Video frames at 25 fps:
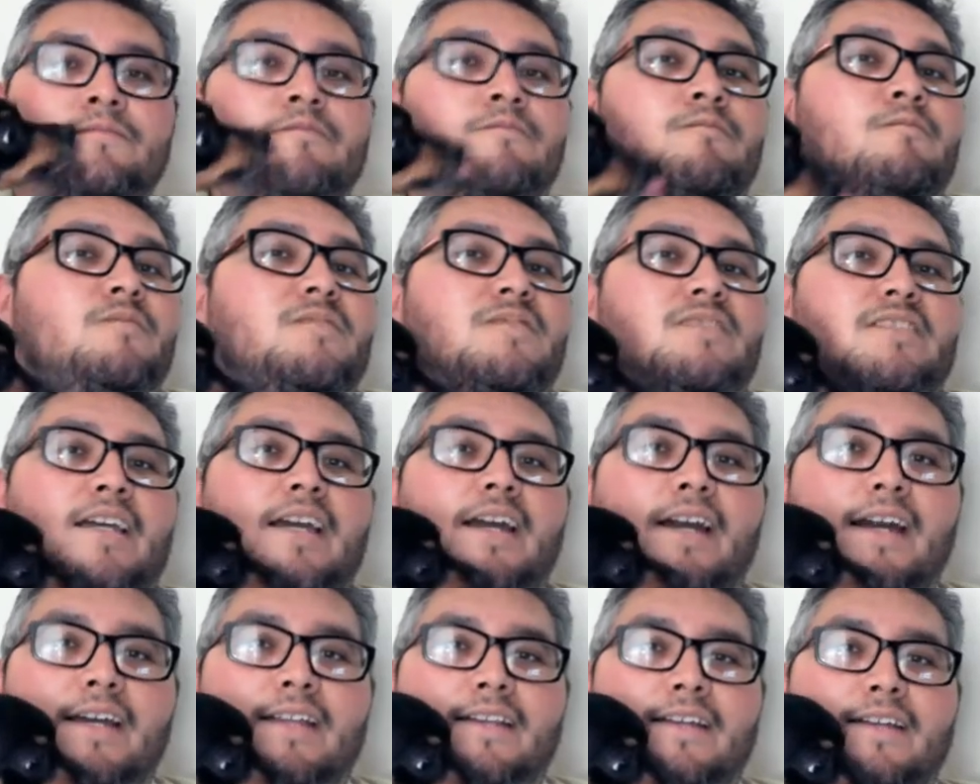Say hi,
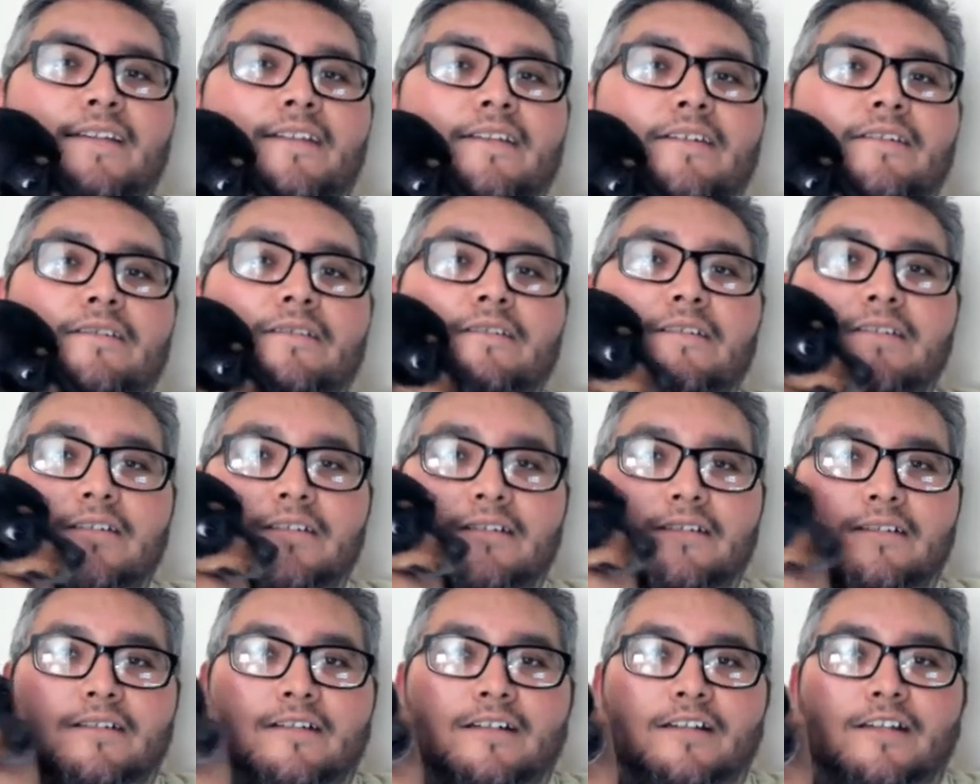lady. Look,
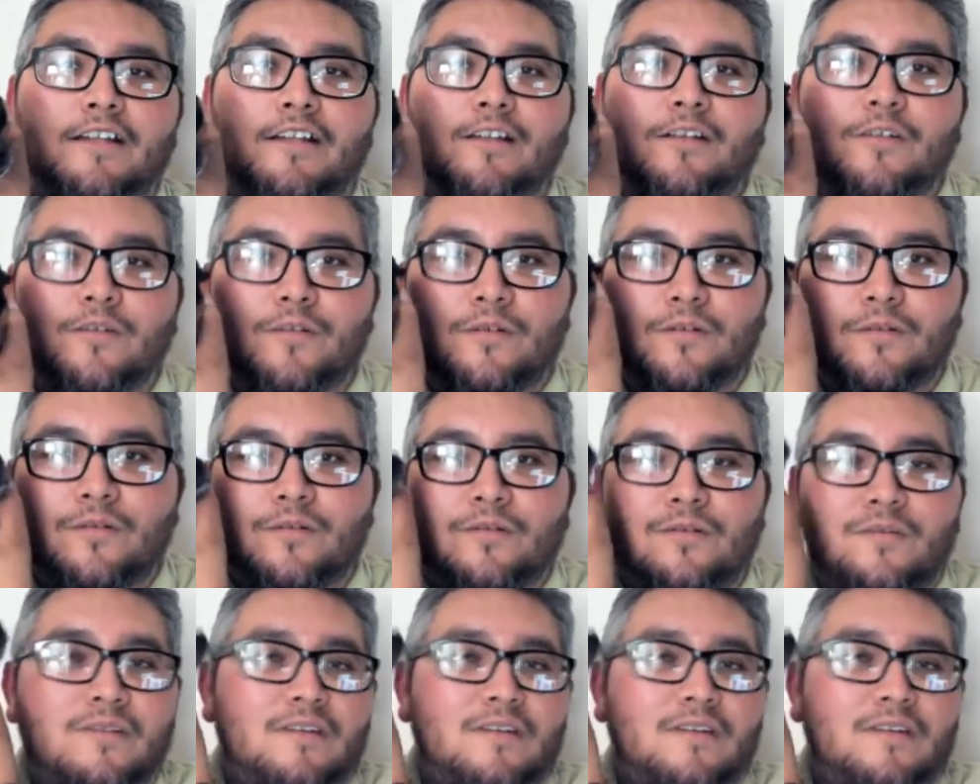hello.